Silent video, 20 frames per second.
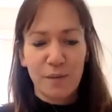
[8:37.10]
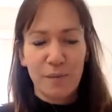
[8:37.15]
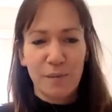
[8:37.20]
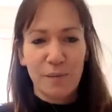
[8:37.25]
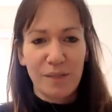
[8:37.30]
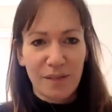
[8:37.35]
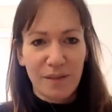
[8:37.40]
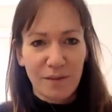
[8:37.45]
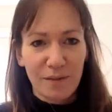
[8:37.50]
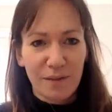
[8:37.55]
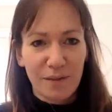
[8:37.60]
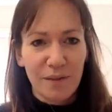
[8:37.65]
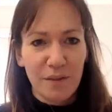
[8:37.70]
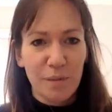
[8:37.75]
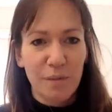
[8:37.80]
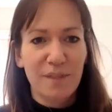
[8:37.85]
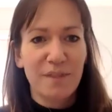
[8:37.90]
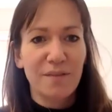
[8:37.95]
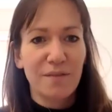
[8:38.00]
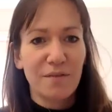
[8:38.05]
the
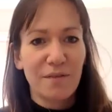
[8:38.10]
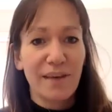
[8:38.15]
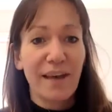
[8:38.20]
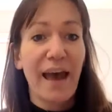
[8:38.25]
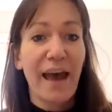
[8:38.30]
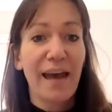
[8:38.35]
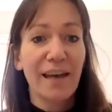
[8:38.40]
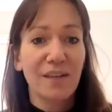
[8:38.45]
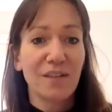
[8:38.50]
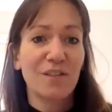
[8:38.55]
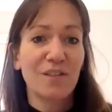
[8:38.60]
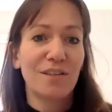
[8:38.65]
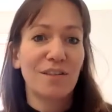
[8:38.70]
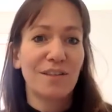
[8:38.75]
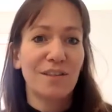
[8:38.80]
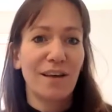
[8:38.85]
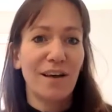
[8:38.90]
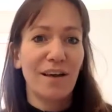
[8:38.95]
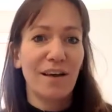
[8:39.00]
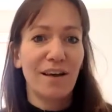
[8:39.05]
specific
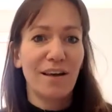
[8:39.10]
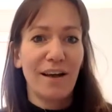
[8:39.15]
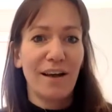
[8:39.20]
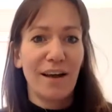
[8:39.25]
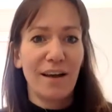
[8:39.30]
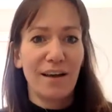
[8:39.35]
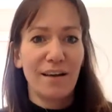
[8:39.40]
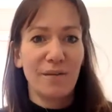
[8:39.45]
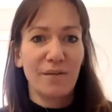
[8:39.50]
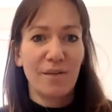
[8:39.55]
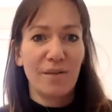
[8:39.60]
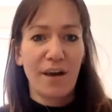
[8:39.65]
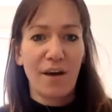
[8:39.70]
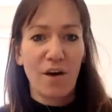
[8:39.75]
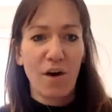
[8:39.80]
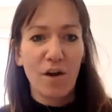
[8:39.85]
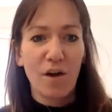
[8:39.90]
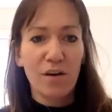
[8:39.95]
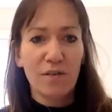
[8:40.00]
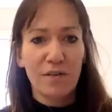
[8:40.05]
action that
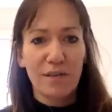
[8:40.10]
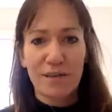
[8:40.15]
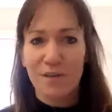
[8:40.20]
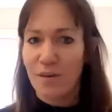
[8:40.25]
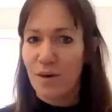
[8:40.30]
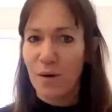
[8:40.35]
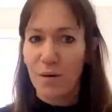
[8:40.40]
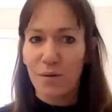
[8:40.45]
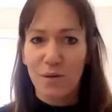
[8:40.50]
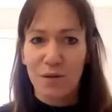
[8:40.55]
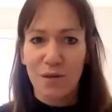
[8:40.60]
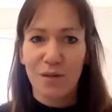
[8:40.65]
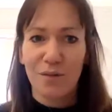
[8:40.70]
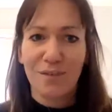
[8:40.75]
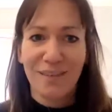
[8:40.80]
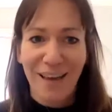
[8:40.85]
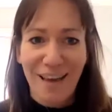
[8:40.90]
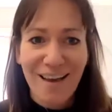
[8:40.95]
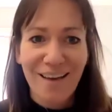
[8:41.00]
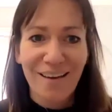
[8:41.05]
all of these coaches
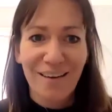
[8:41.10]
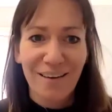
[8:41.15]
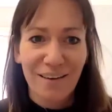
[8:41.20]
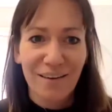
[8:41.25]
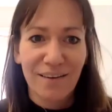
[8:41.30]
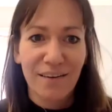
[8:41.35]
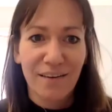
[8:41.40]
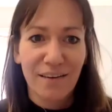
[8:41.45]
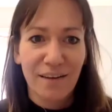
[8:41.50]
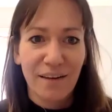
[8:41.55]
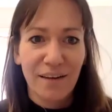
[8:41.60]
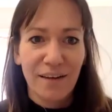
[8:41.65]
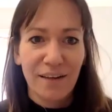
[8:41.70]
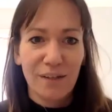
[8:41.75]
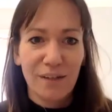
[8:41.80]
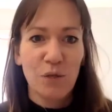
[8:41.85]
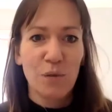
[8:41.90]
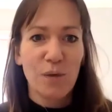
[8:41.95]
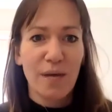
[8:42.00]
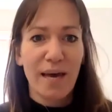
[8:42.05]
have taken
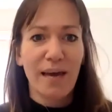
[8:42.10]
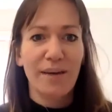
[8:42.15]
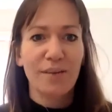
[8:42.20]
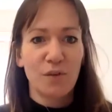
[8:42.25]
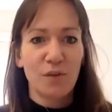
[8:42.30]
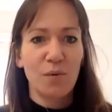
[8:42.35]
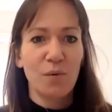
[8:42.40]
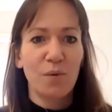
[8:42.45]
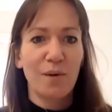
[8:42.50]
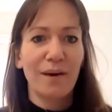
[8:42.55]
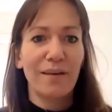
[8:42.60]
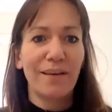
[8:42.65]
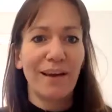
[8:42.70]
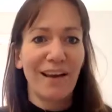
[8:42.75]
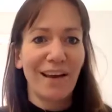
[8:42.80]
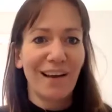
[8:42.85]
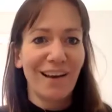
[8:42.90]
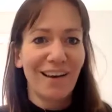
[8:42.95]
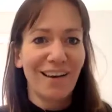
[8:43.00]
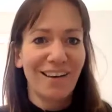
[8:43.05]
to get to where they
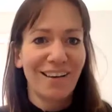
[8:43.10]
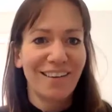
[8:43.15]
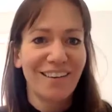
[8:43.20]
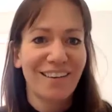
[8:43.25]
are.